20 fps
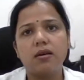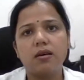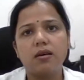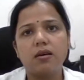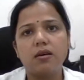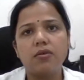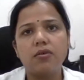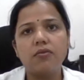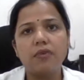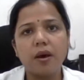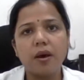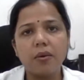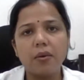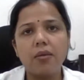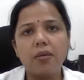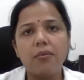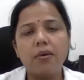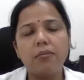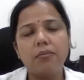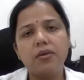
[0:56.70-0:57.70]
your family
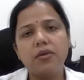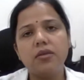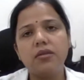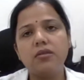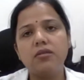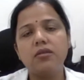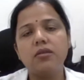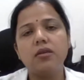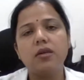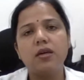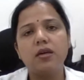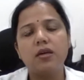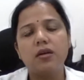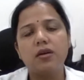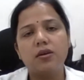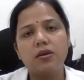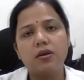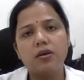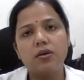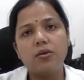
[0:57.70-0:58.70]
members,
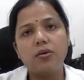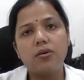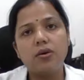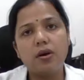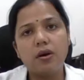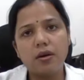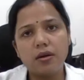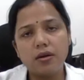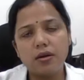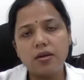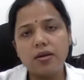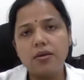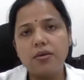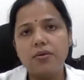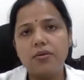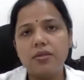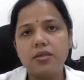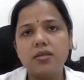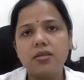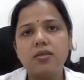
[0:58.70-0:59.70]
your daughter, your
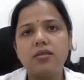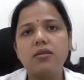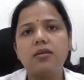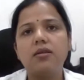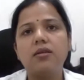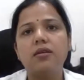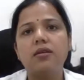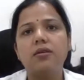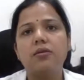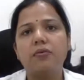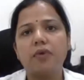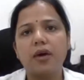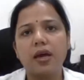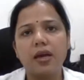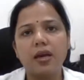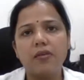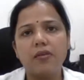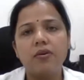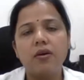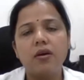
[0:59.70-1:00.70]
sister, your
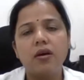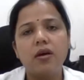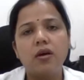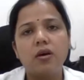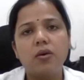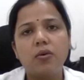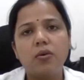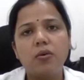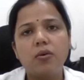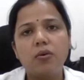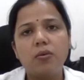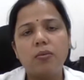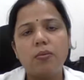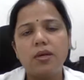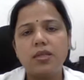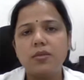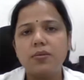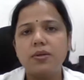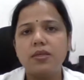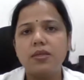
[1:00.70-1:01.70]
wife, who
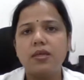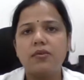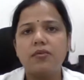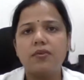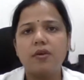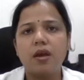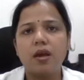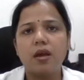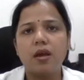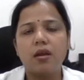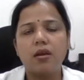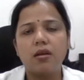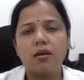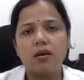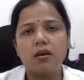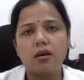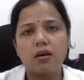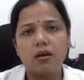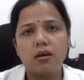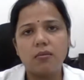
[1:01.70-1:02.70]
must be suffering in
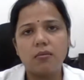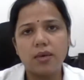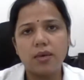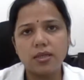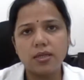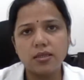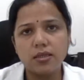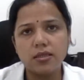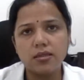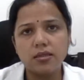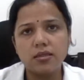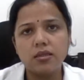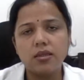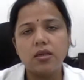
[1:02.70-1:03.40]
menses.